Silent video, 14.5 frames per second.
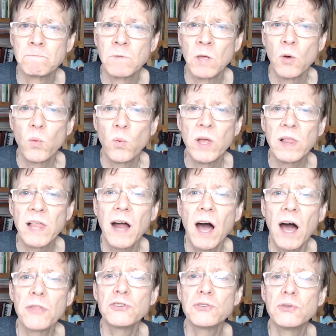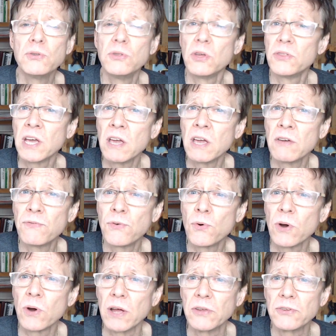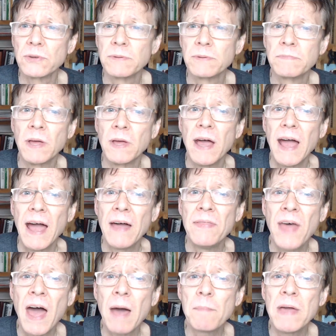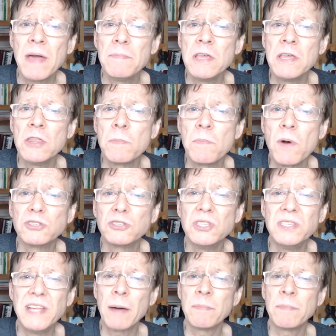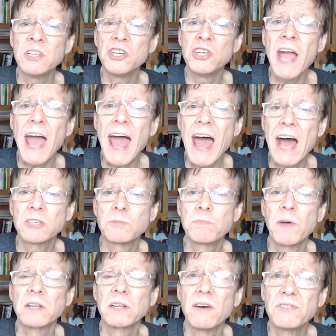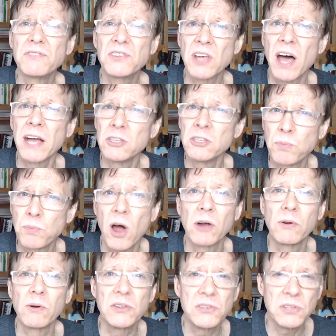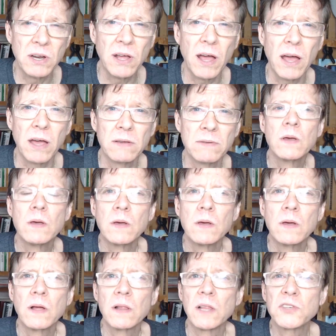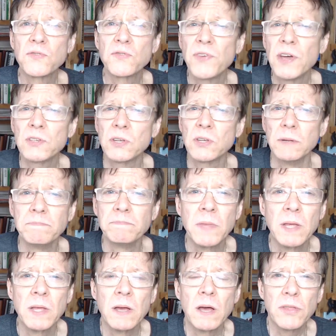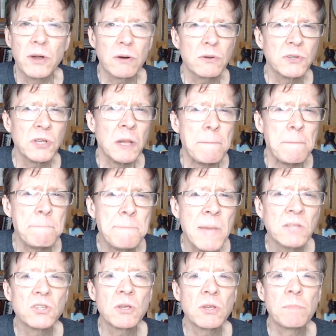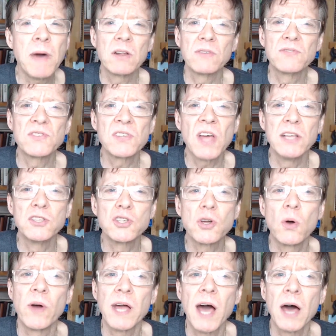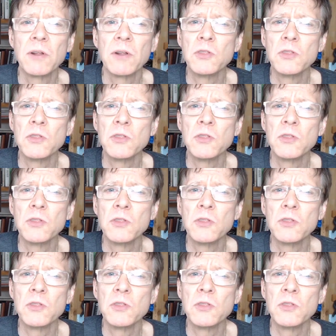We let others do the thinking for us, and that may be the most damaging aspect of science progress today. Let's face it, there is an immense amount of science going on in the